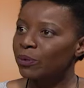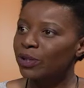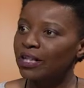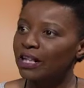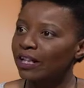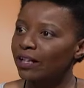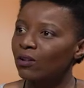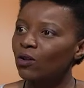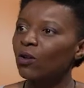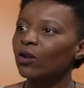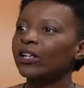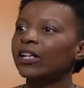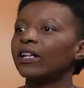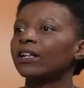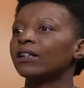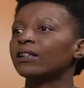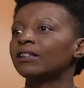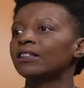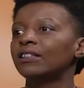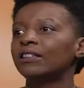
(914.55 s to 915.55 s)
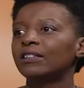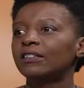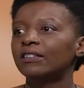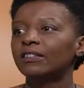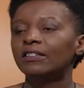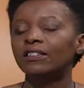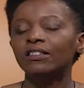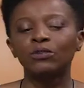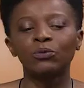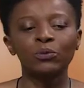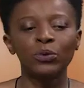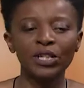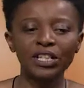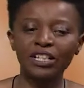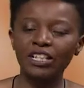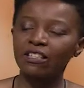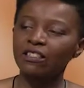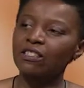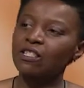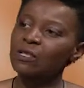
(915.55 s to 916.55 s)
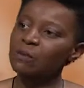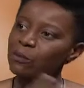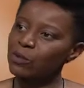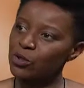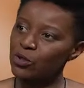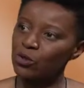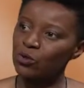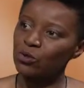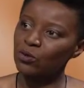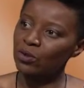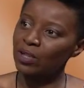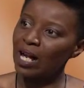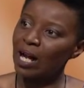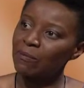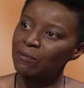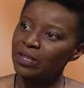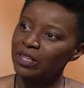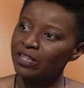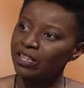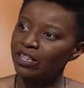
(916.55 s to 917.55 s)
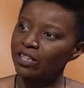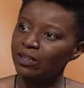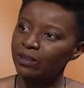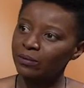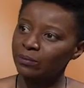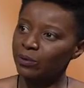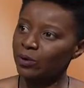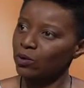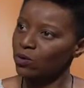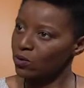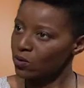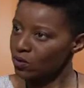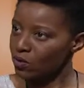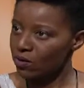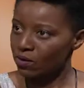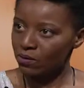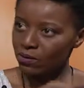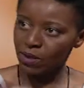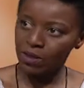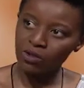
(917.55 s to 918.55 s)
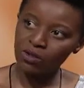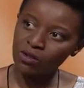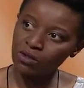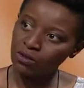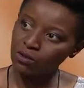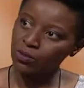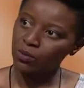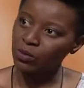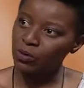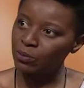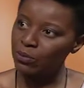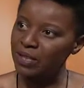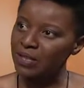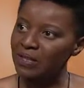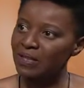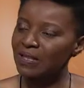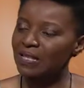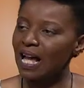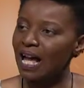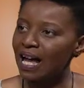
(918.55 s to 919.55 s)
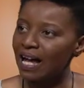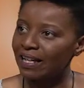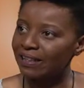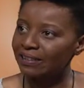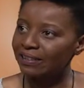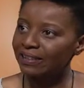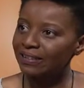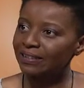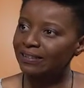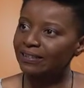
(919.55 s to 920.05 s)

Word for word: be like, okay, we need this person to come in here because the rest of the room is sad.